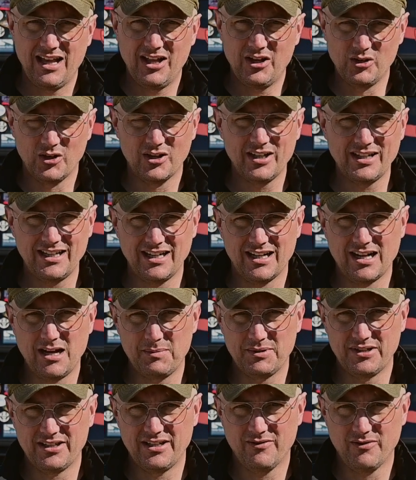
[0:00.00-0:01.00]
Look at it a
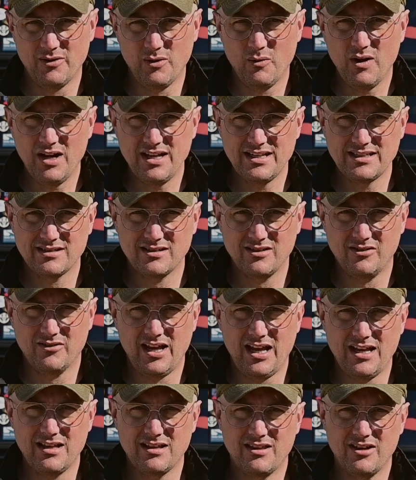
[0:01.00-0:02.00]
couple of different ways,
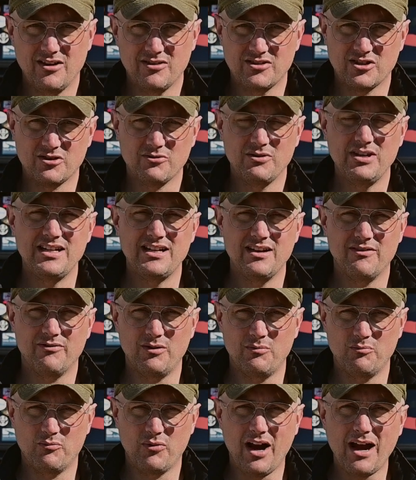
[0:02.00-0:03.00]
okay? There's three
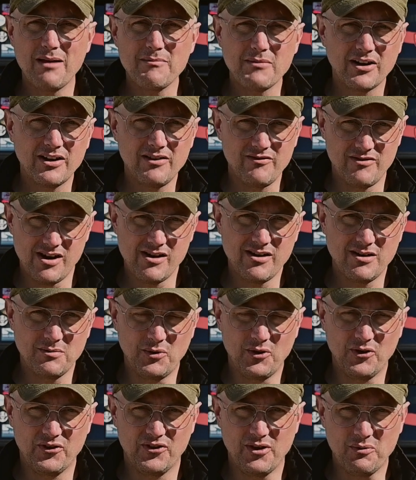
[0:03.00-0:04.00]
different primary
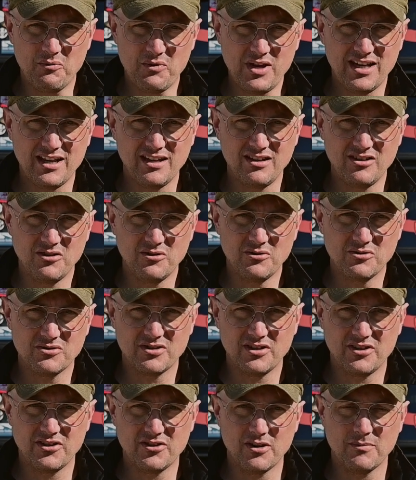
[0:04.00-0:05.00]
variables that we can use
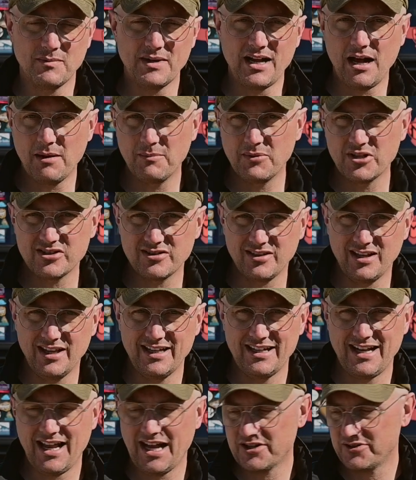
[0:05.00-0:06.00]
to determine how much
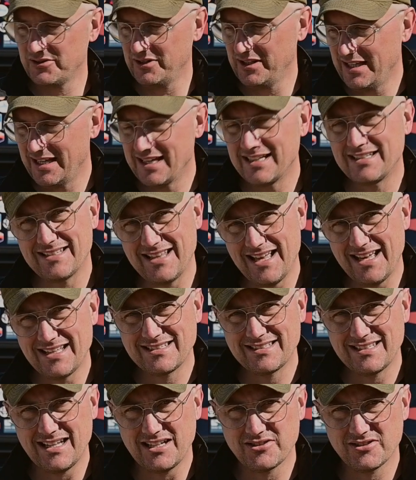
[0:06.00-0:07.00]
light actually hits that
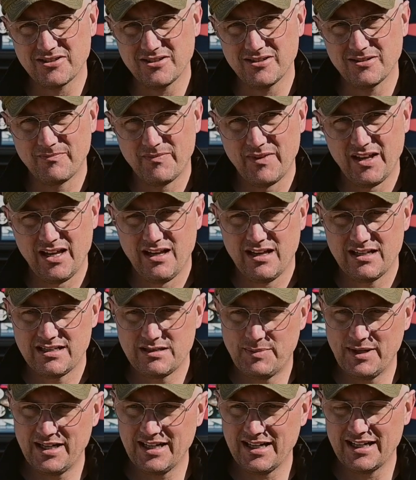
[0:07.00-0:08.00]
sensor.
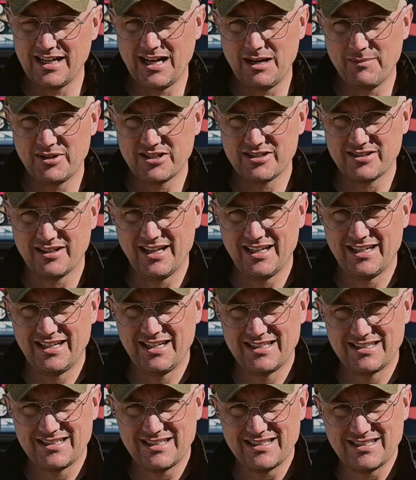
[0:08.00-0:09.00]
Depending on how much light
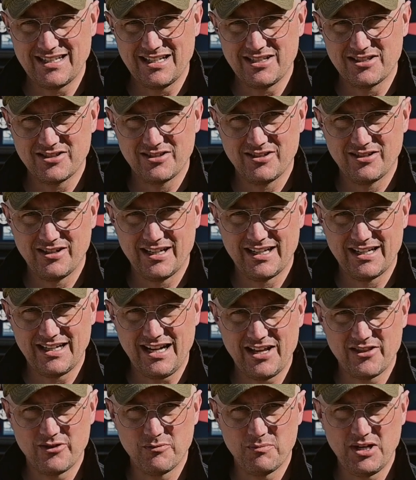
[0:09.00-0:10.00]
hits the sensor, it can
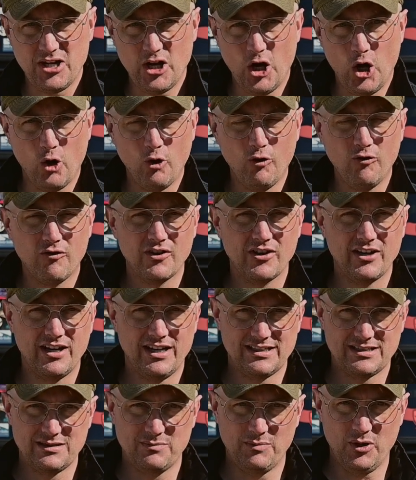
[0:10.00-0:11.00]
either be
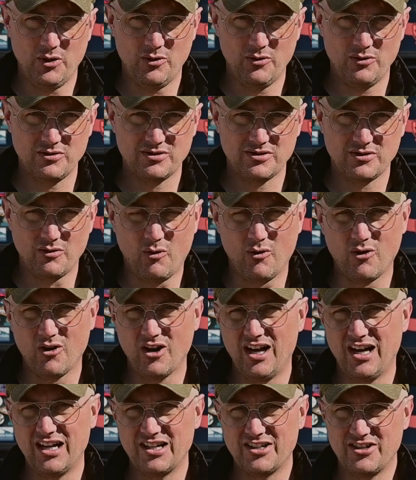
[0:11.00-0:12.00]
overexposed or
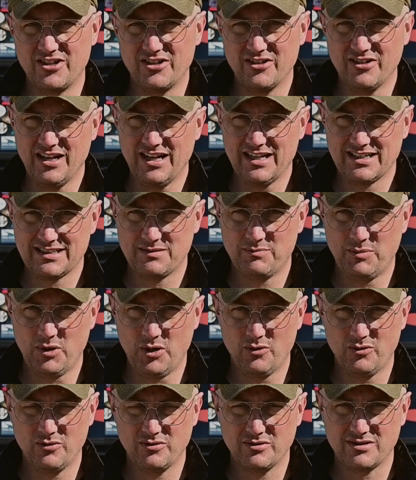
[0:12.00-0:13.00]

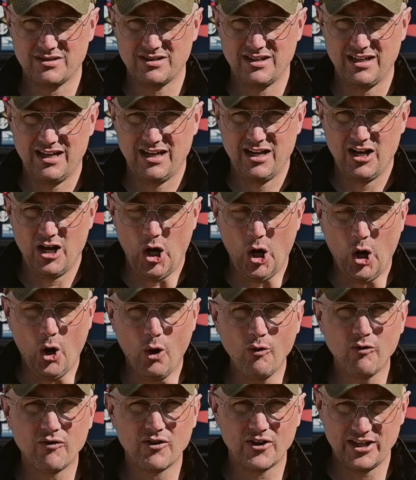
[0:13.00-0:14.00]
underexposed.
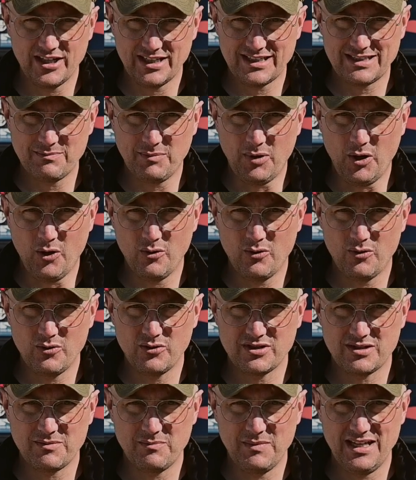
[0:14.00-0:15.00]

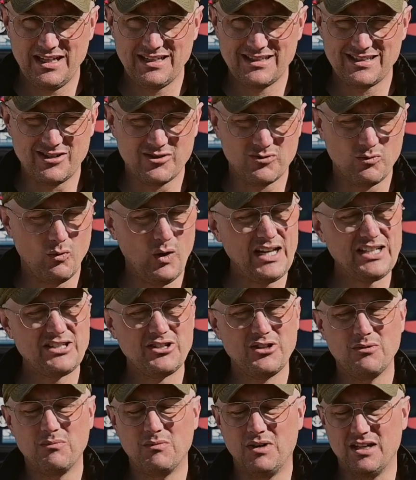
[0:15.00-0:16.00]
Overexposed means there's way
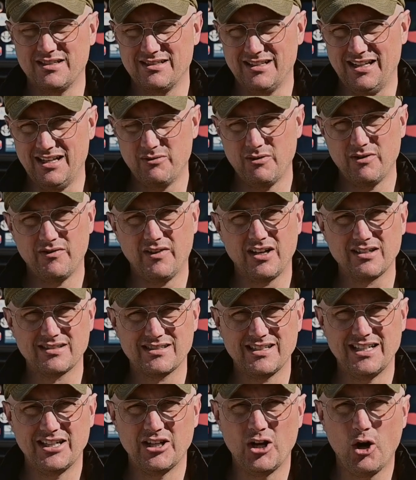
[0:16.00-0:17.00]
too much light. We've all
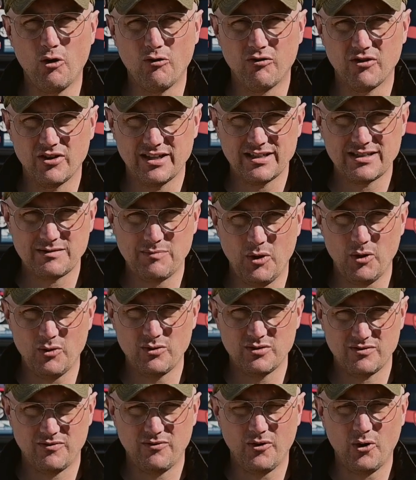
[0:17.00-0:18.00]
seen an
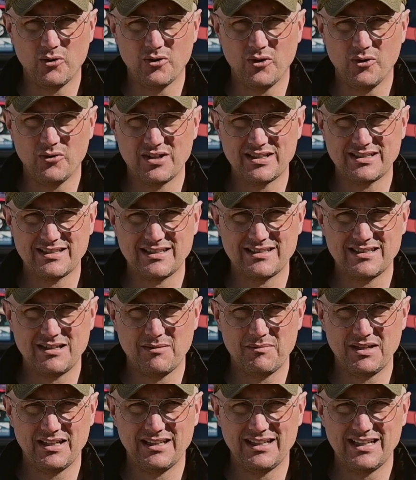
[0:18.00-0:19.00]
overexposed photo. This is
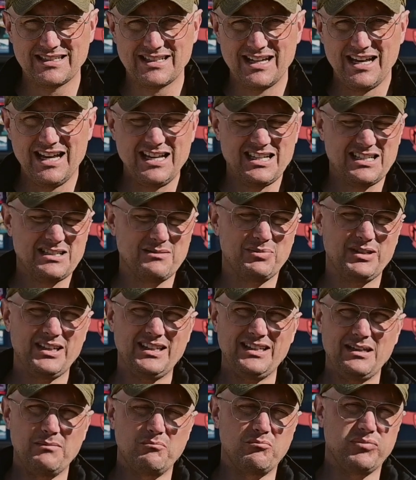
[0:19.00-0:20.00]
something that's
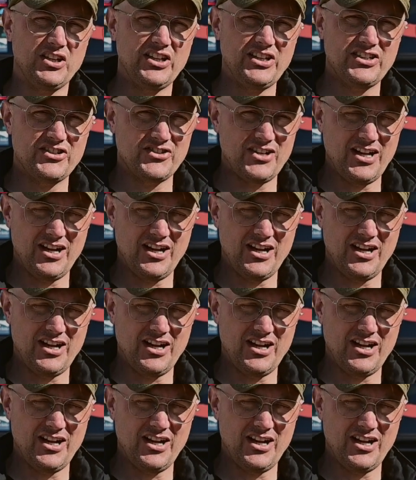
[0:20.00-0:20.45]
completely bleached